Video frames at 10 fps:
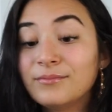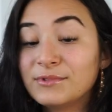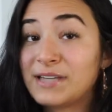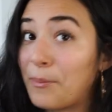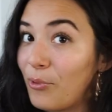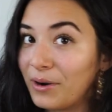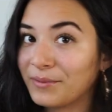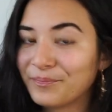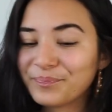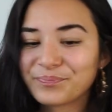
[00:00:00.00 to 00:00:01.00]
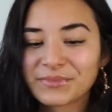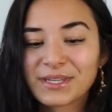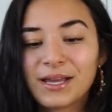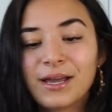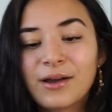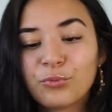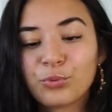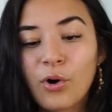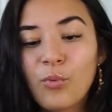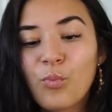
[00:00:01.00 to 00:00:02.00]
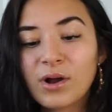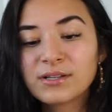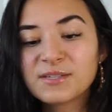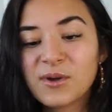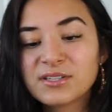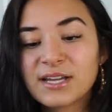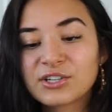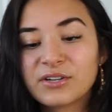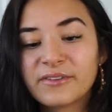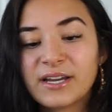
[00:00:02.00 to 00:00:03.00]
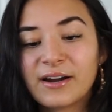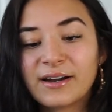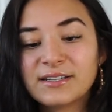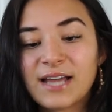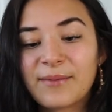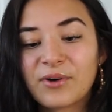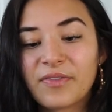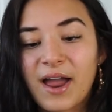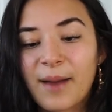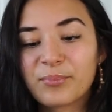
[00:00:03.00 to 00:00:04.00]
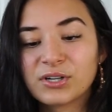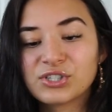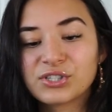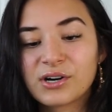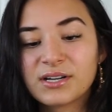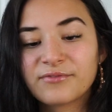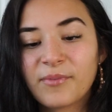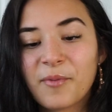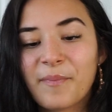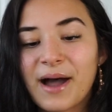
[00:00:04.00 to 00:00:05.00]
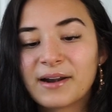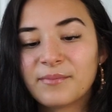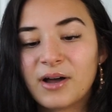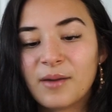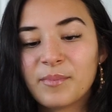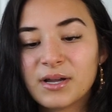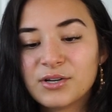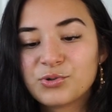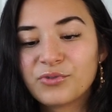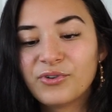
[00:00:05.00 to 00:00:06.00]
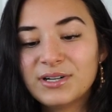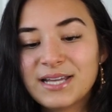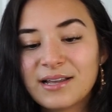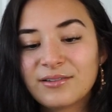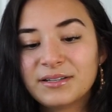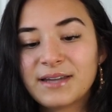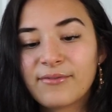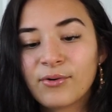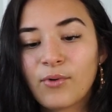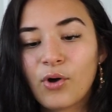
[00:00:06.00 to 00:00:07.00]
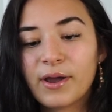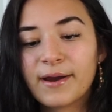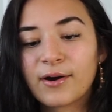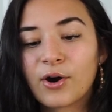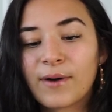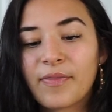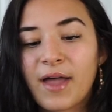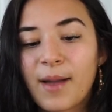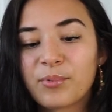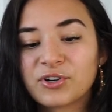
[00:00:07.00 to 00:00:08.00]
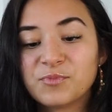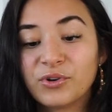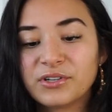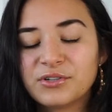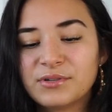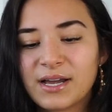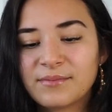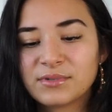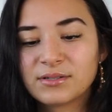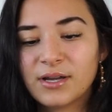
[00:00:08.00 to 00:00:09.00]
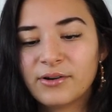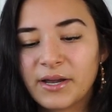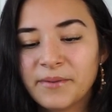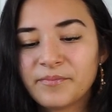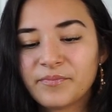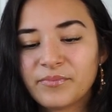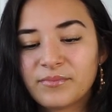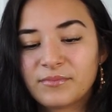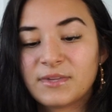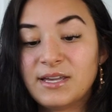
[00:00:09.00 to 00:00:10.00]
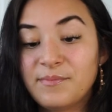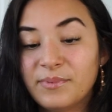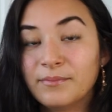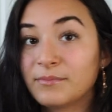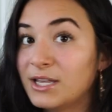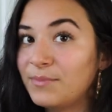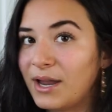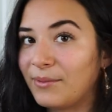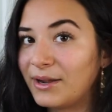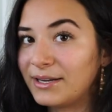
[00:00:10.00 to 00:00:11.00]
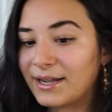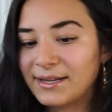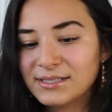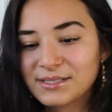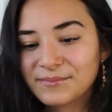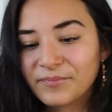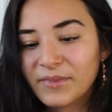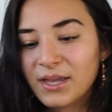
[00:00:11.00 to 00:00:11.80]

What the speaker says: Step one, roll one small section of the hair at a time around the hot brush, starting from the bottom up. To avoid tangling, never roll hair around the hot brush more than 2 times. Okay, keep that in mind, I guess.